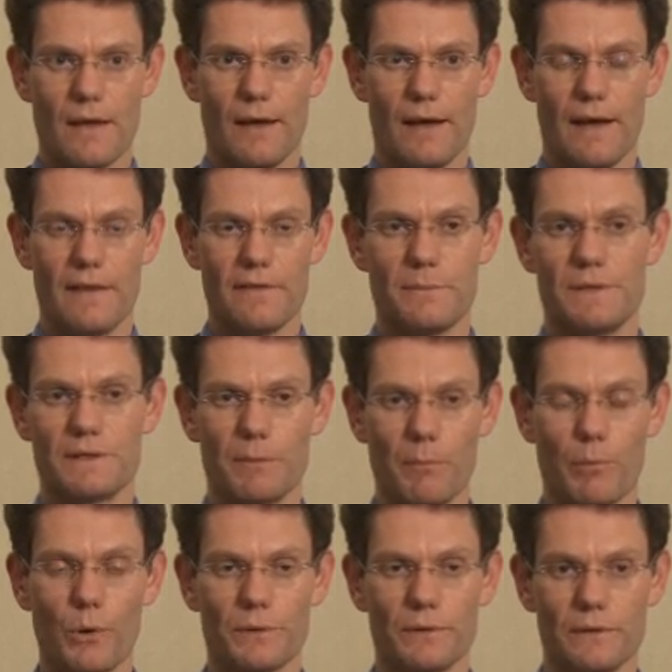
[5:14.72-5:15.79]
There have been some
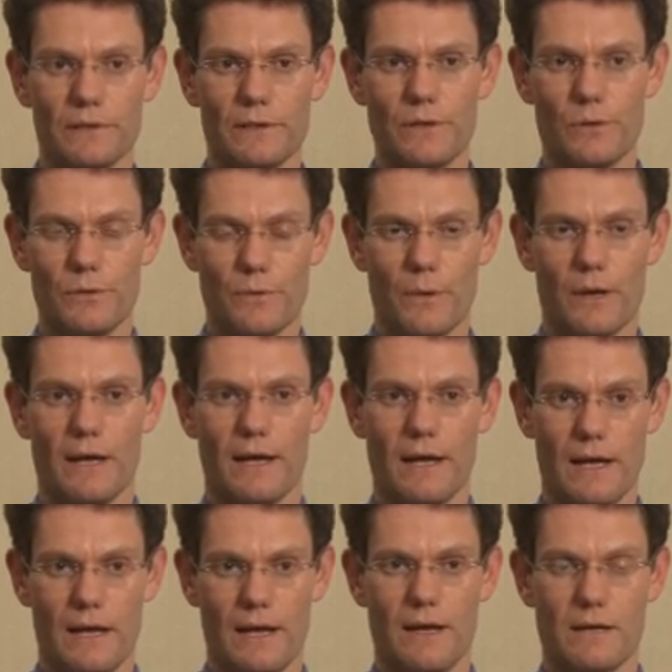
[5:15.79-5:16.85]
important new
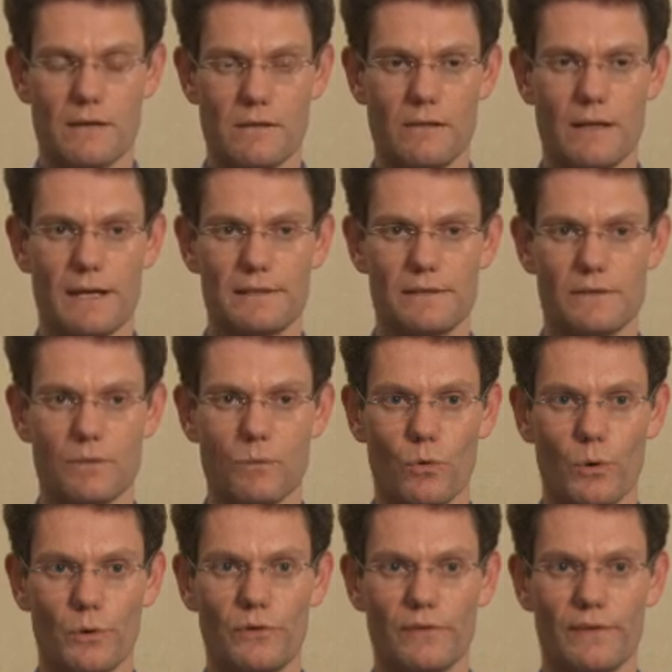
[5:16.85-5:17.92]
license
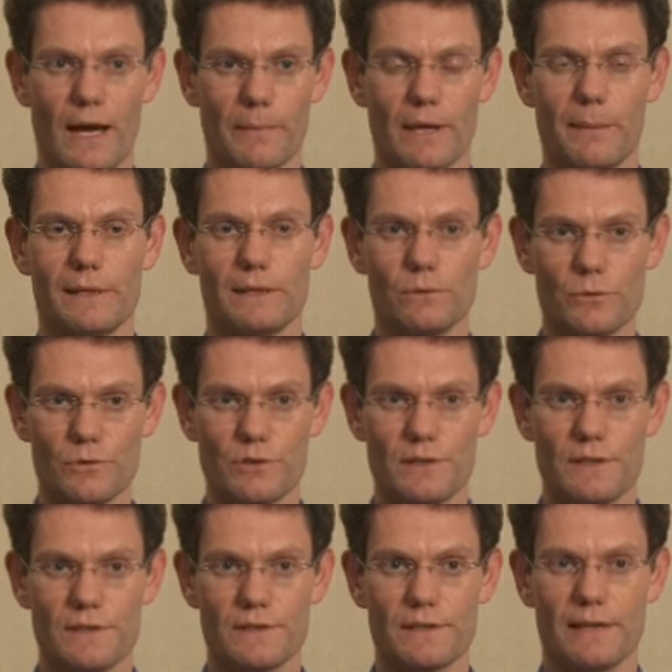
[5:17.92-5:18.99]
awards and upcoming
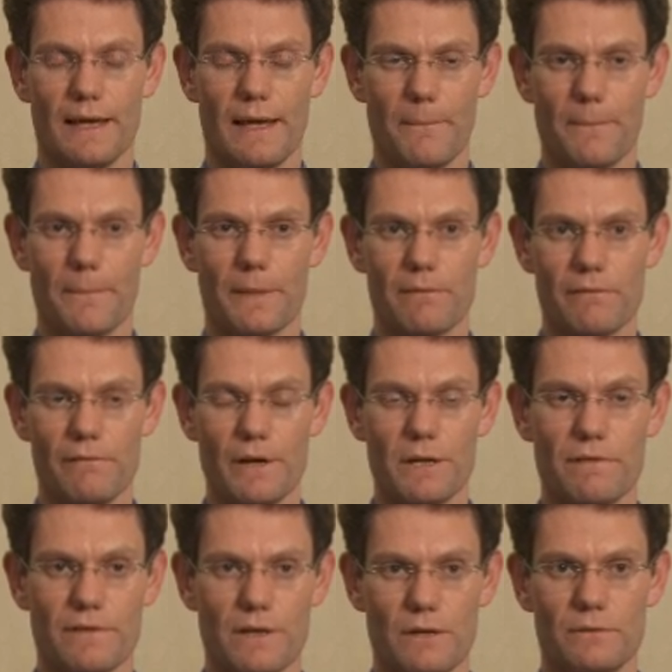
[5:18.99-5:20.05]
launches.
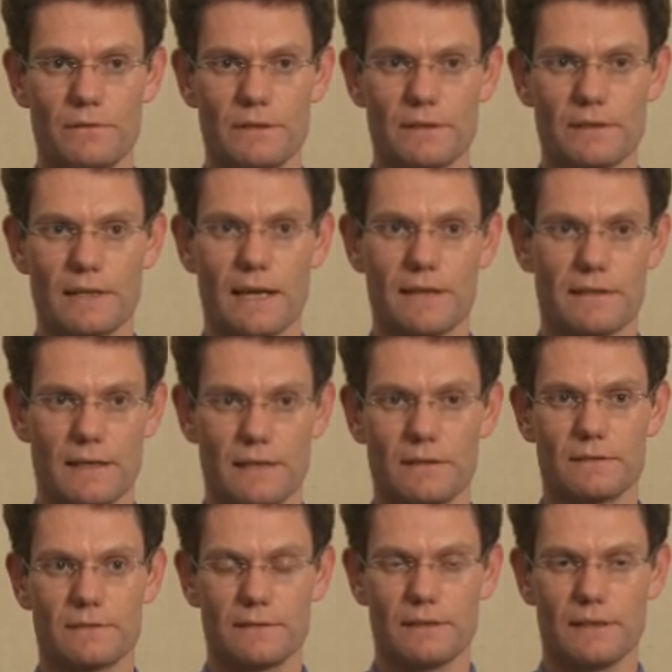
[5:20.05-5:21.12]
Vodafone Qatar
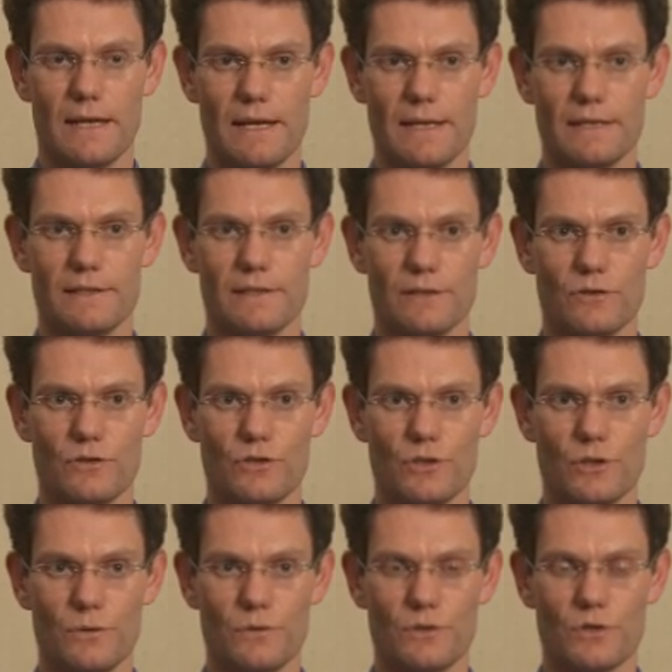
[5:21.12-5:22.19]
is
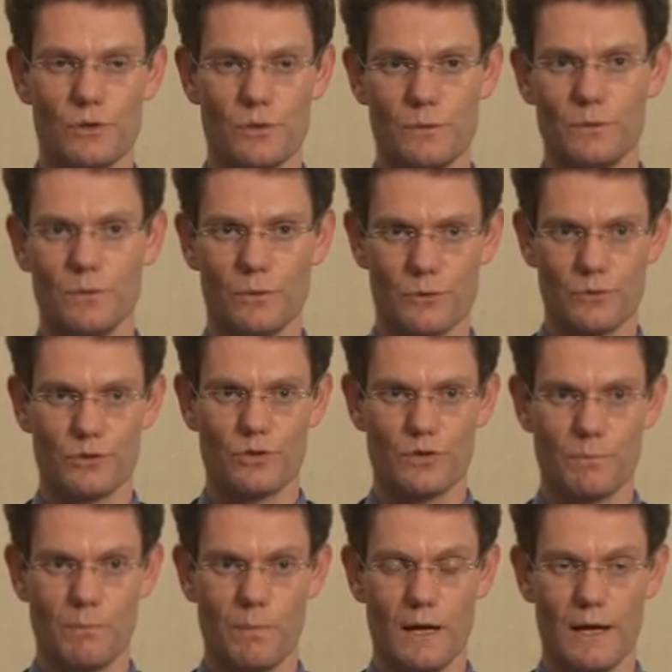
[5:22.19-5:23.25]
due to
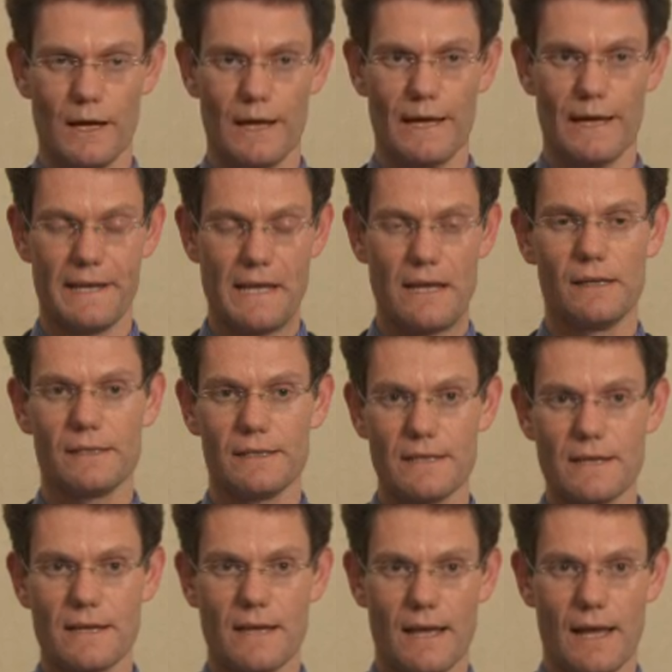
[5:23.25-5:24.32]
launch by
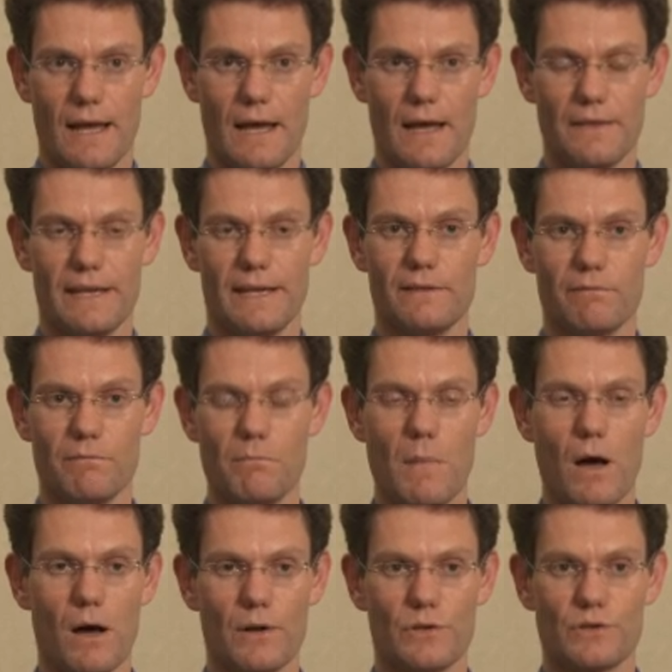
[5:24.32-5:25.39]
the end of
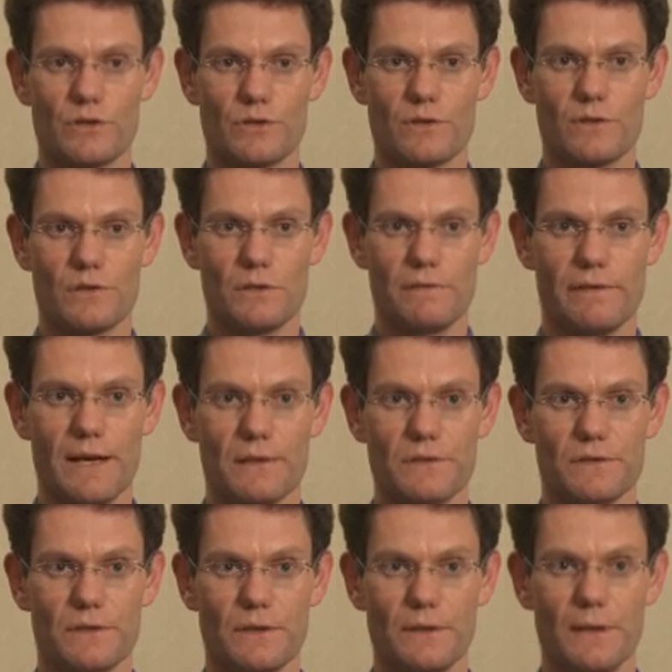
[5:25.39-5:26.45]
March
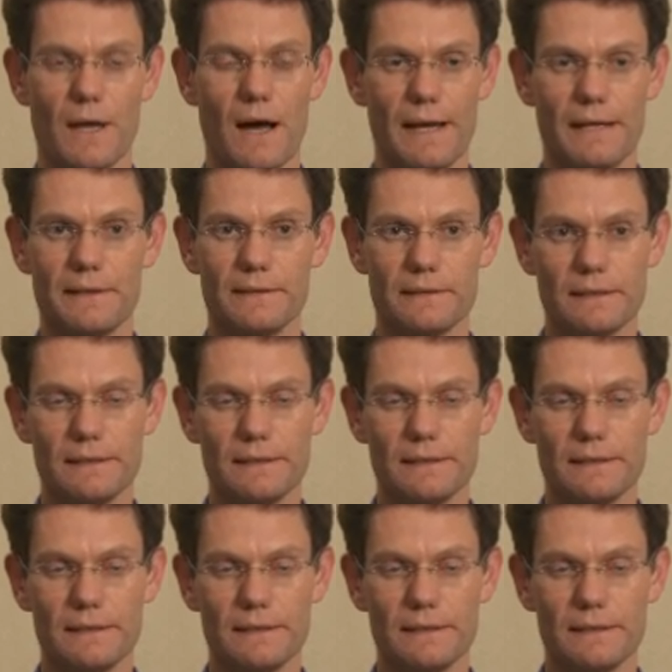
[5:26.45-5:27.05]
2009.